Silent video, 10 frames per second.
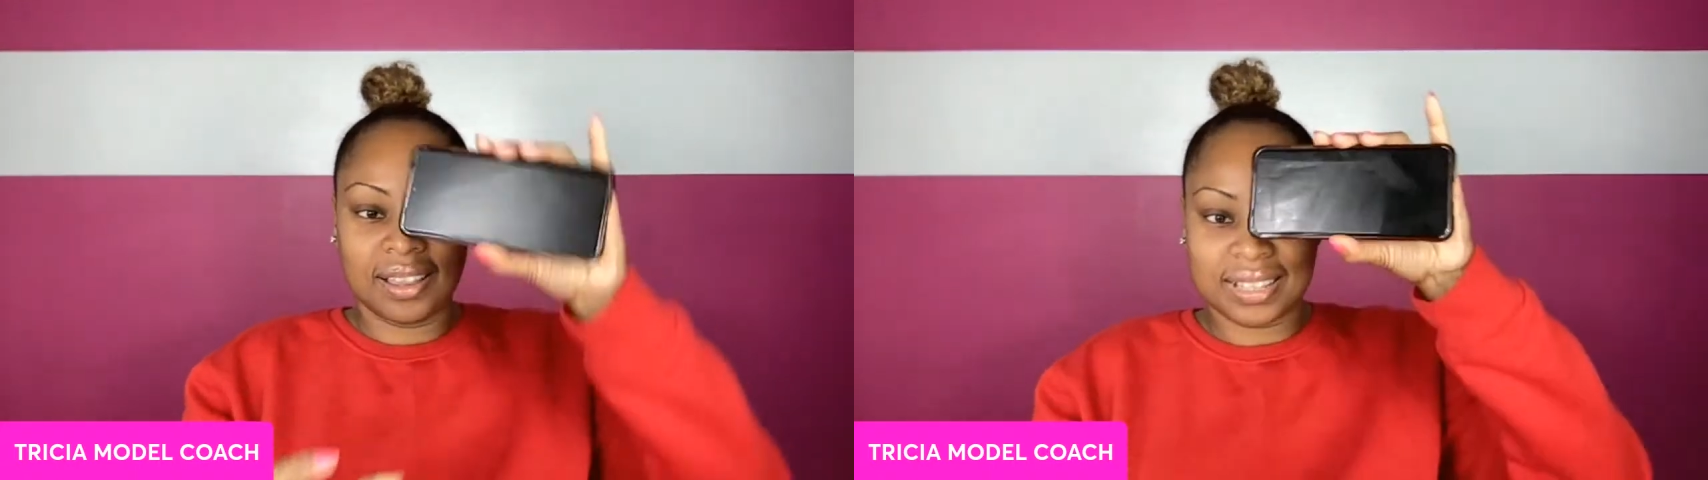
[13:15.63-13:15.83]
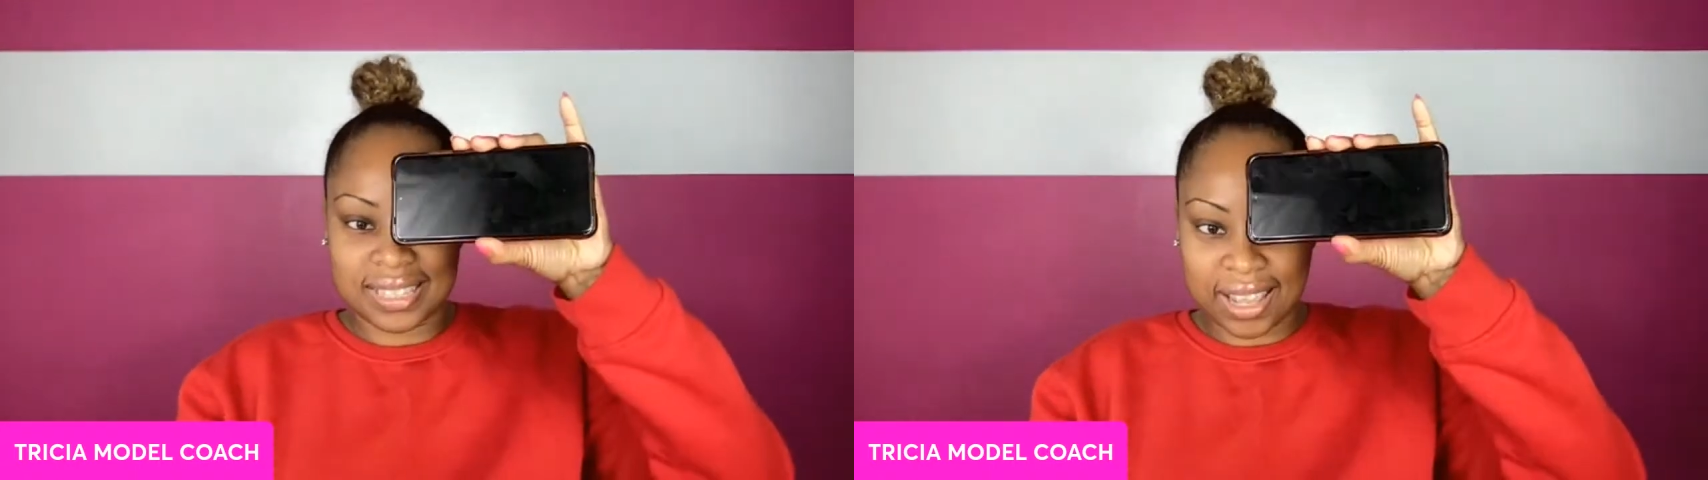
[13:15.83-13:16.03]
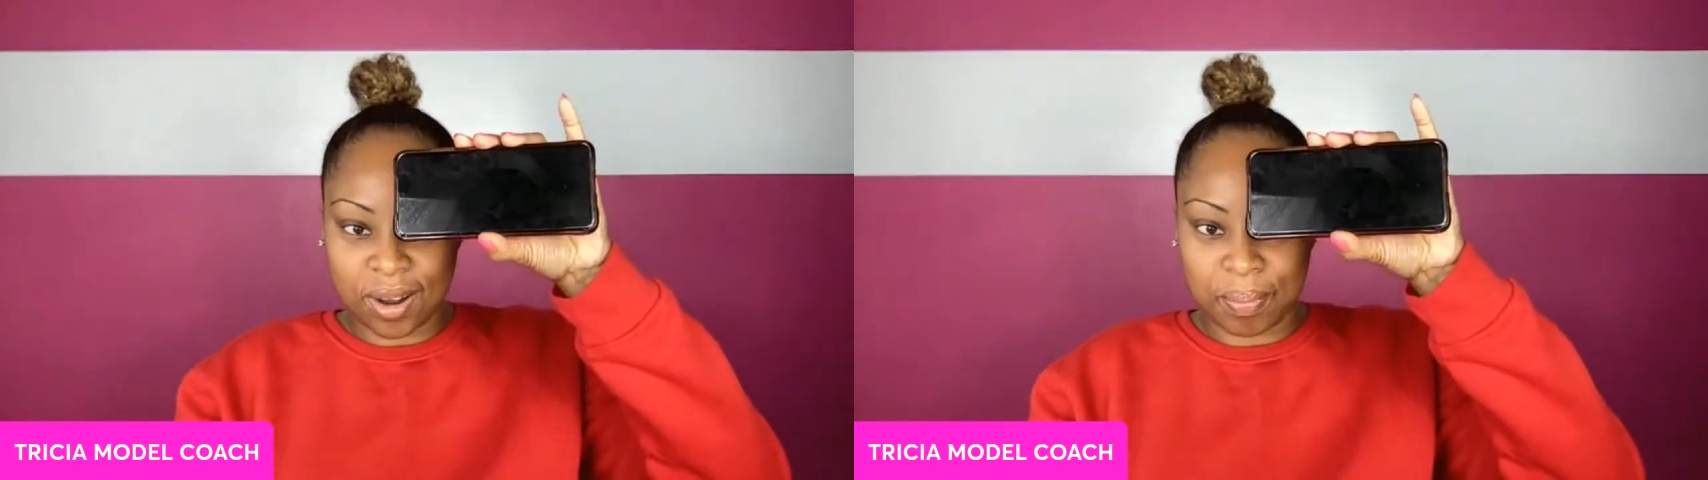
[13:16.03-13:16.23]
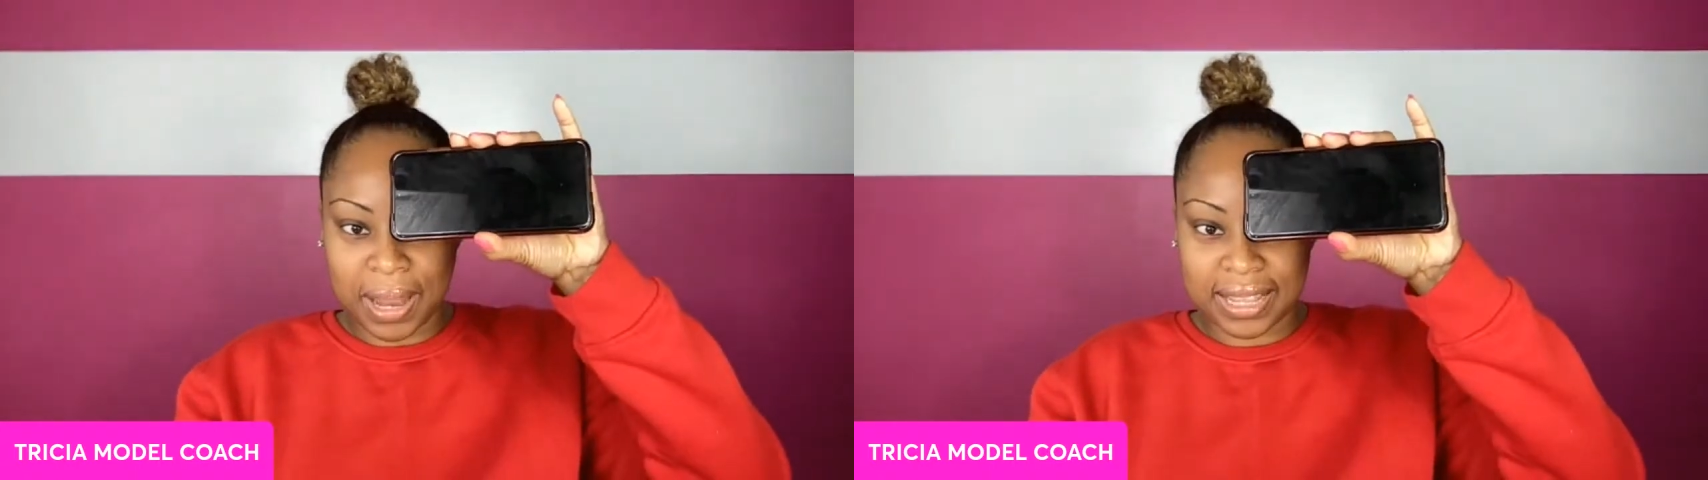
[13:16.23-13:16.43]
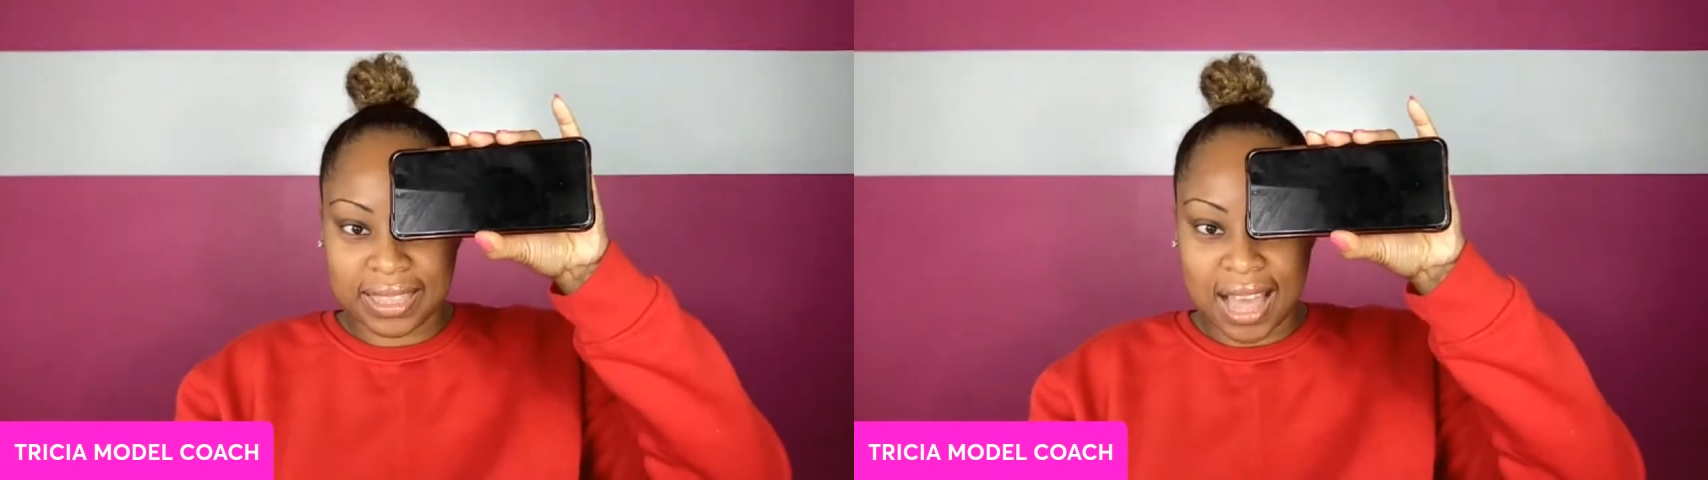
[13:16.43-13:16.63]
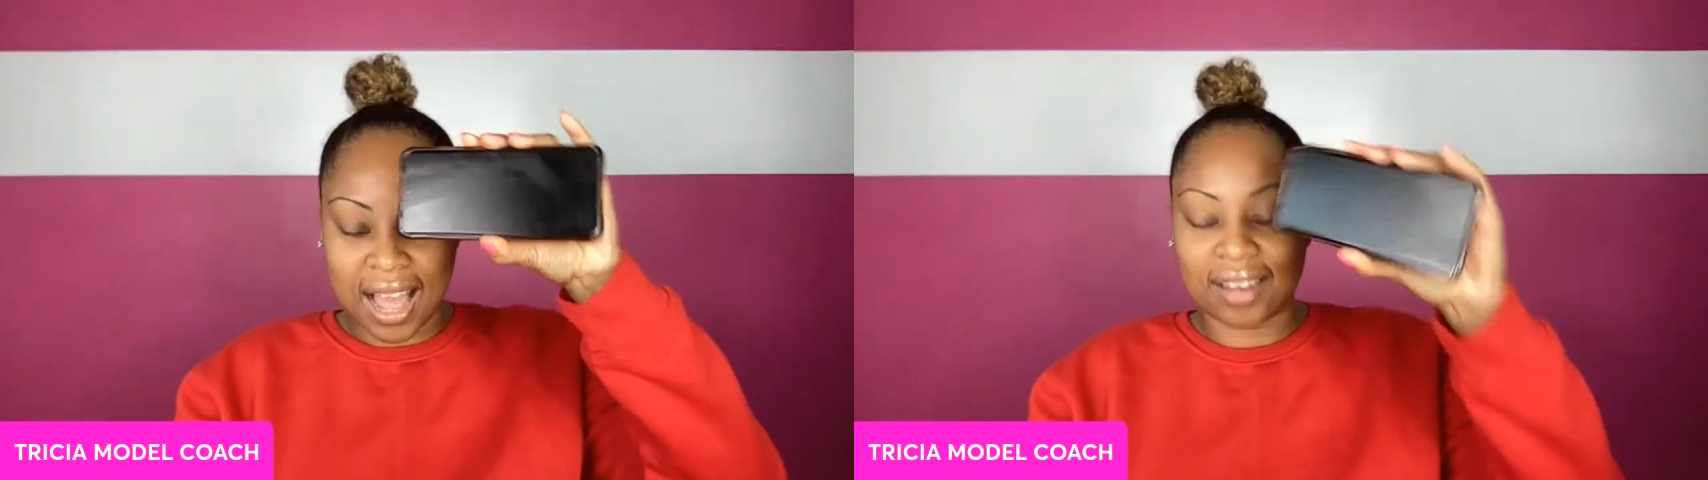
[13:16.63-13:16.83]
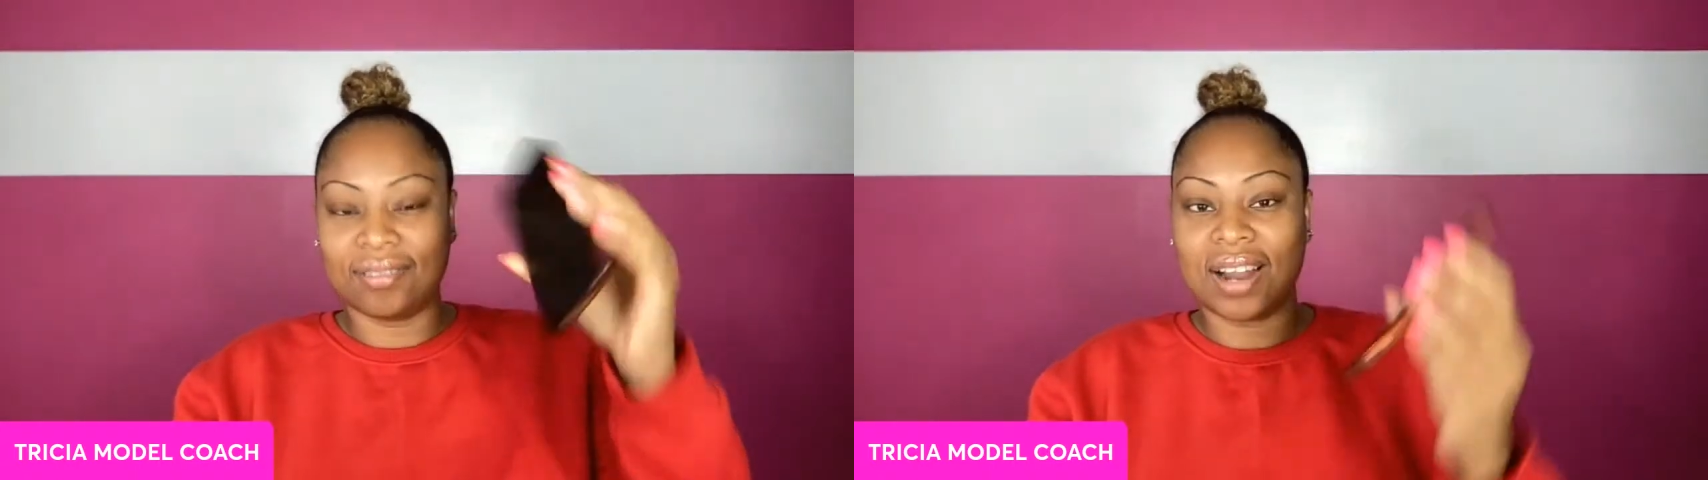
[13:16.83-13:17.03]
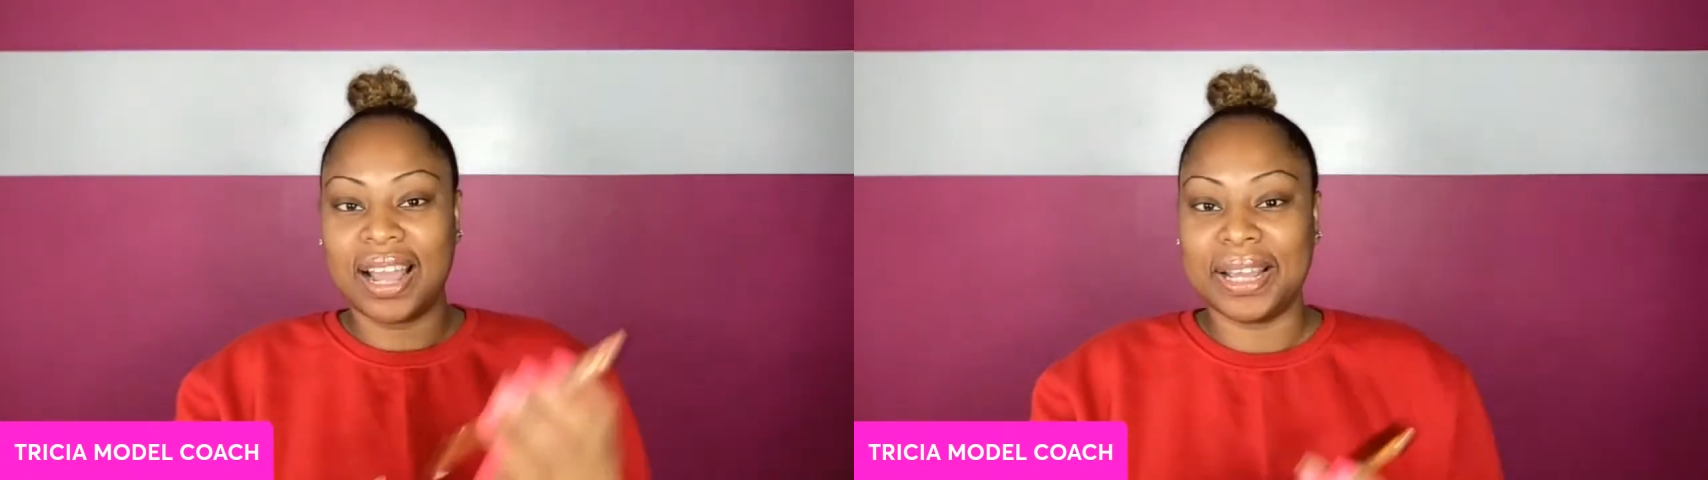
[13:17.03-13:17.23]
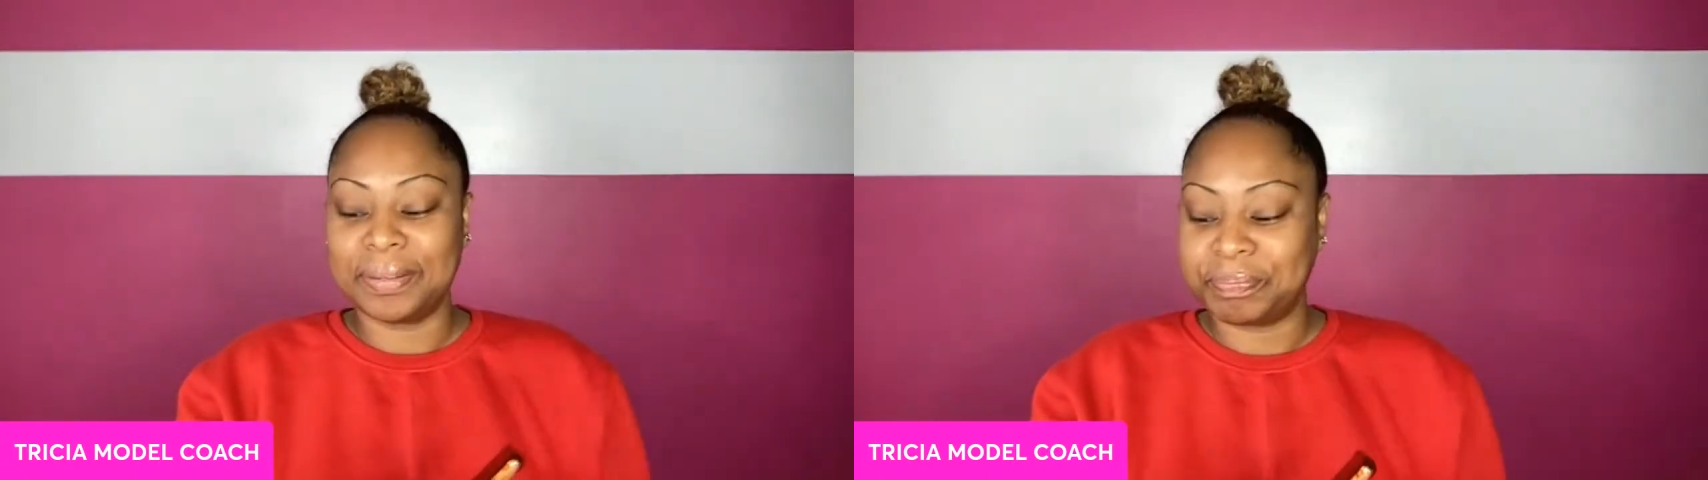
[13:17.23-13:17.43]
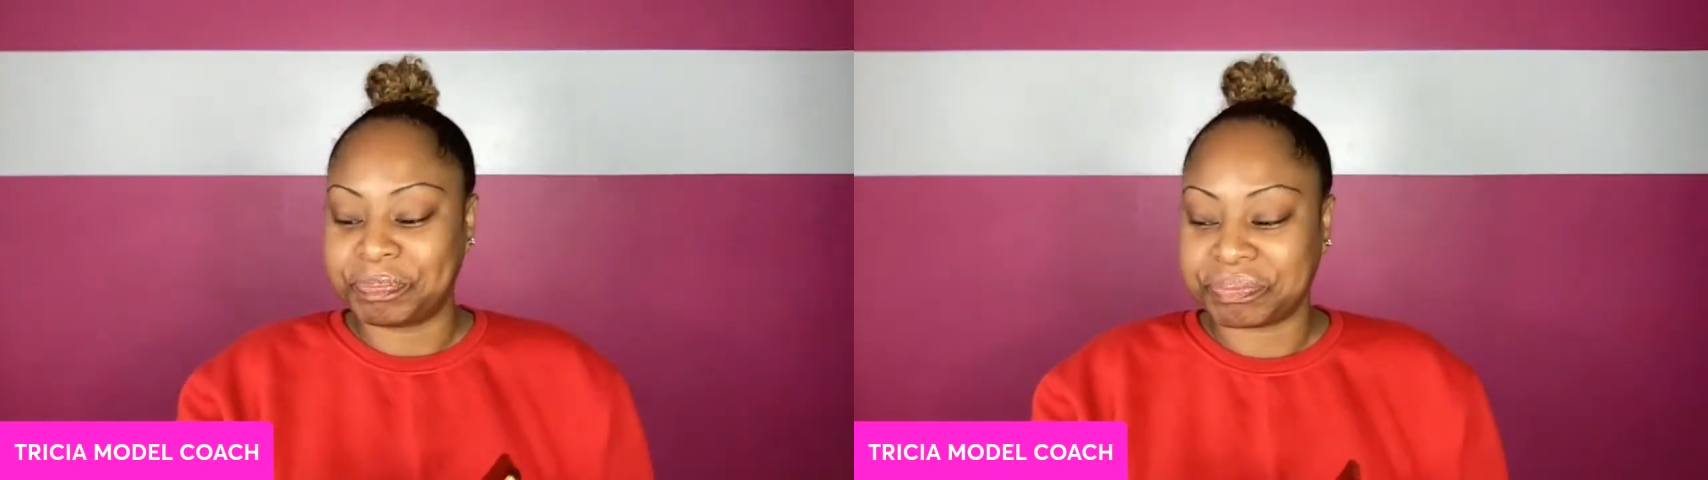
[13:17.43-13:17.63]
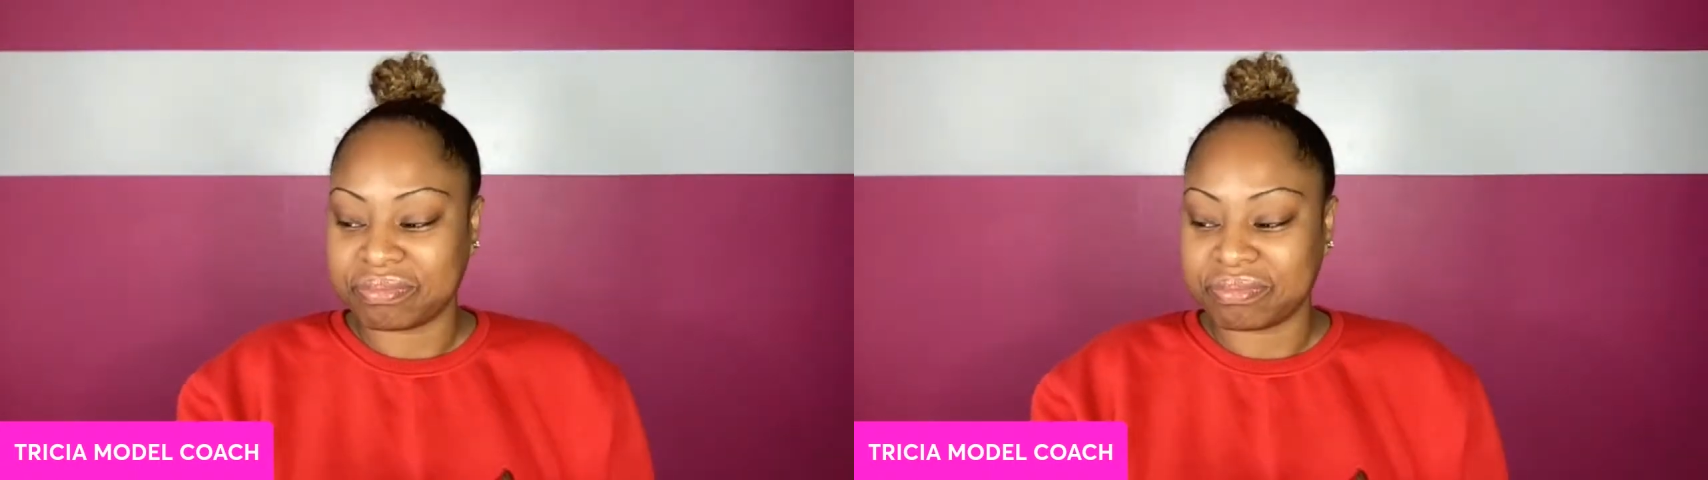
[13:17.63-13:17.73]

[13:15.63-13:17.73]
set up like that, right?